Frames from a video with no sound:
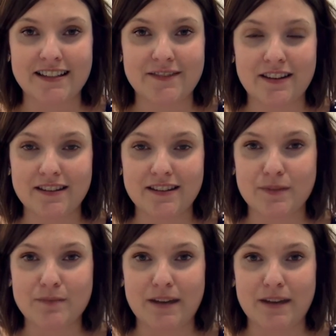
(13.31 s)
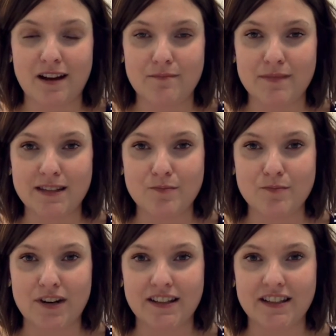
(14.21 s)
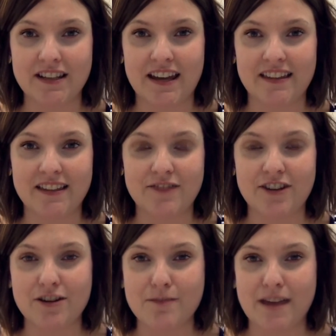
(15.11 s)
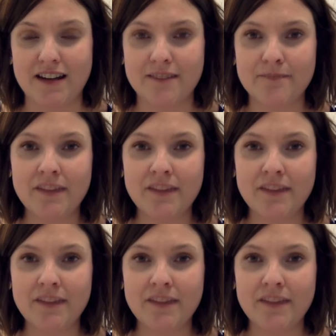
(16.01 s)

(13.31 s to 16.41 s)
I've had some spare time this morning to get this video made.